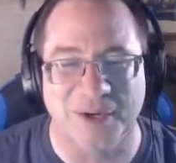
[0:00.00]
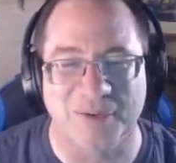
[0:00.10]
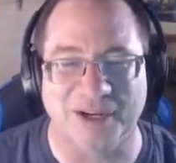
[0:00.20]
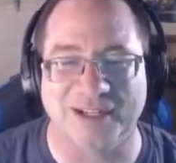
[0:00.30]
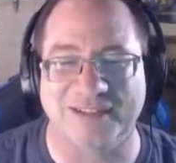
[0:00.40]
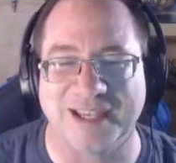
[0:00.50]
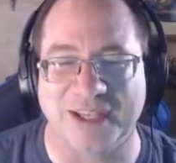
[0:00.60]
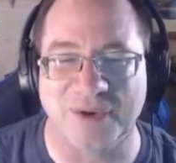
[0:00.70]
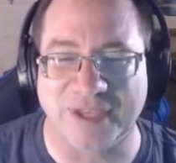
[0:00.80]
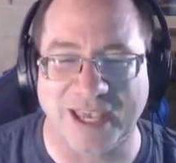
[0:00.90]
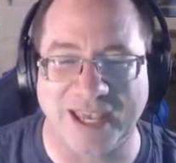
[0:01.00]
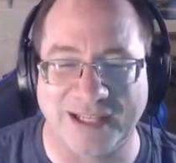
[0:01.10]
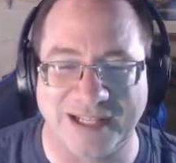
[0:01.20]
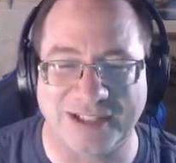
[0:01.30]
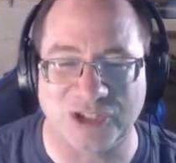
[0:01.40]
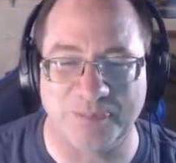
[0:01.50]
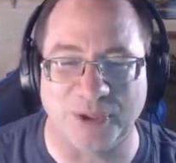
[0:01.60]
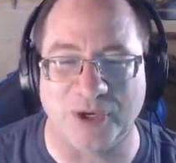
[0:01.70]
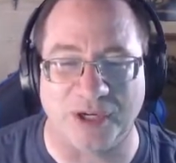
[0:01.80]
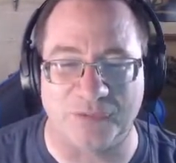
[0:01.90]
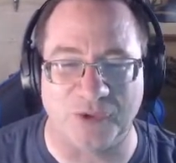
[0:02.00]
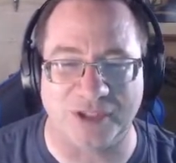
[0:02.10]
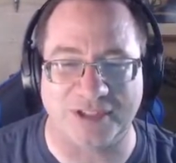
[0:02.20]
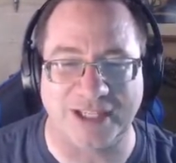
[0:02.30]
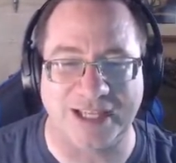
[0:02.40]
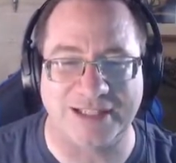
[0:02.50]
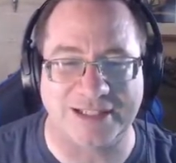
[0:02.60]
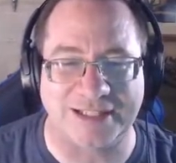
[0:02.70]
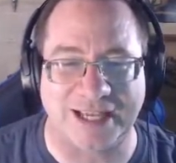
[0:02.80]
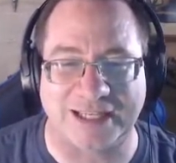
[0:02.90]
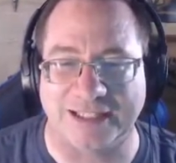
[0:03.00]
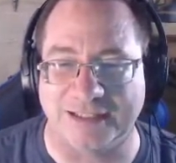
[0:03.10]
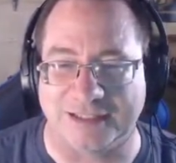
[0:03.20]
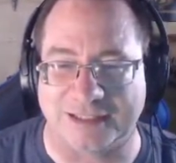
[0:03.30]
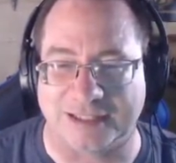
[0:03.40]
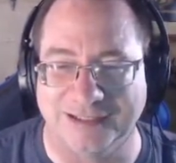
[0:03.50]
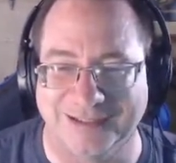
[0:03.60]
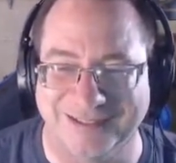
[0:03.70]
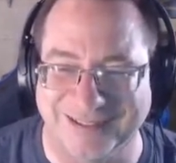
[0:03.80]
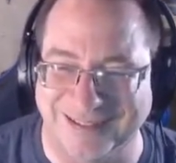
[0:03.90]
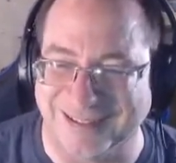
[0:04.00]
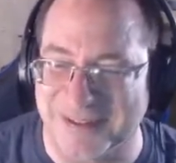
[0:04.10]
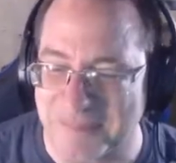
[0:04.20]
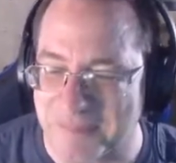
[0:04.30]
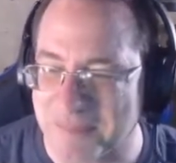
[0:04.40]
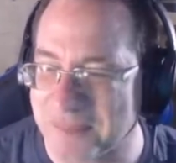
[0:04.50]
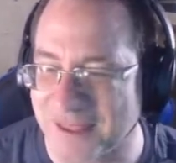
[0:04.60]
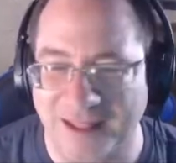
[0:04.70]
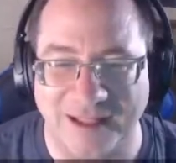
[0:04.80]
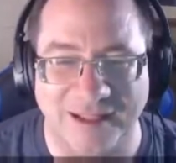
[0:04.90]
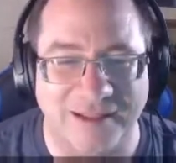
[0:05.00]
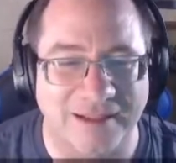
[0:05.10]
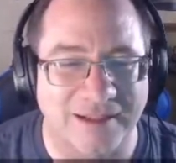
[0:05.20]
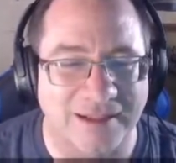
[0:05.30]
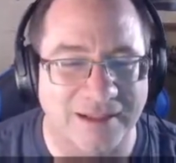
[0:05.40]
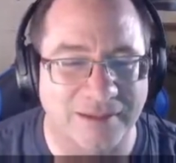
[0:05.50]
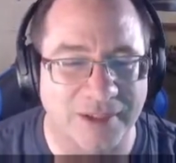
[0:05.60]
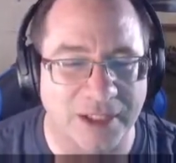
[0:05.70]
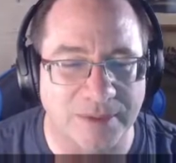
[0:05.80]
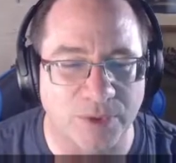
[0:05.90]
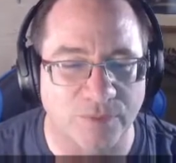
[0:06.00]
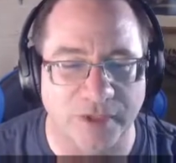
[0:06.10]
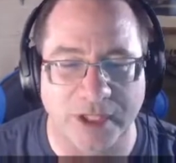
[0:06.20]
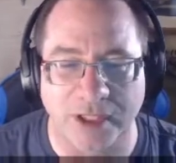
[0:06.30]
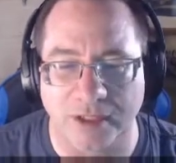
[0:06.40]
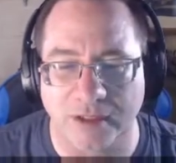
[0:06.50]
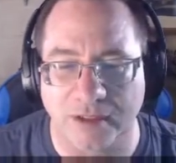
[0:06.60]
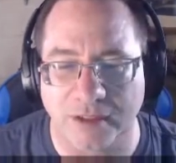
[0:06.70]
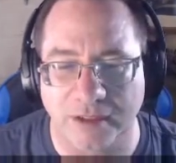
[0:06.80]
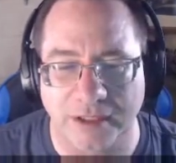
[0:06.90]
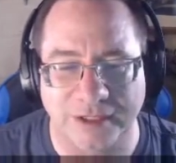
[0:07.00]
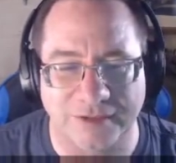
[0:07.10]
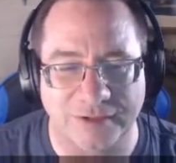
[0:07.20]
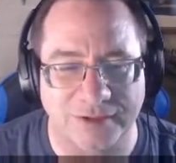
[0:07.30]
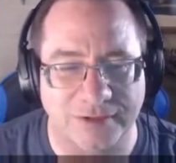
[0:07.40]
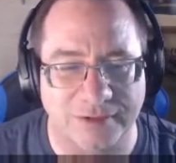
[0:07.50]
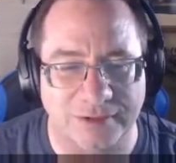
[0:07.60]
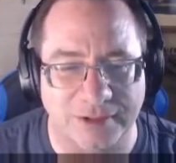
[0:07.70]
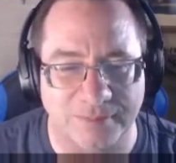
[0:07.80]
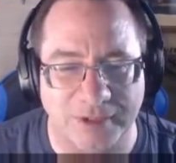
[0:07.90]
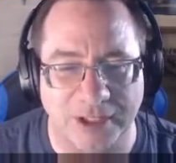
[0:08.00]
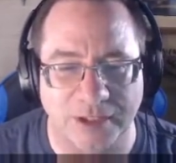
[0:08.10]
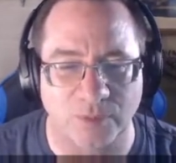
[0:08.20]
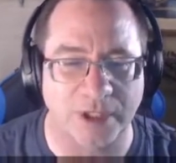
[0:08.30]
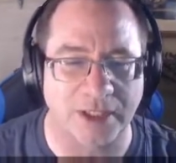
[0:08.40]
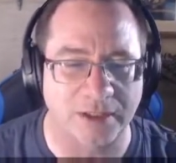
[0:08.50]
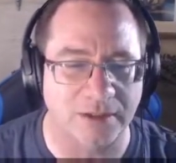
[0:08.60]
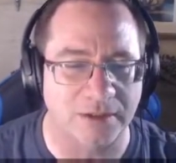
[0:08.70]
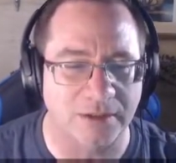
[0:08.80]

where it's like, okay, let's explore for 10 seconds. I'm gonna come over here. Is this something that we can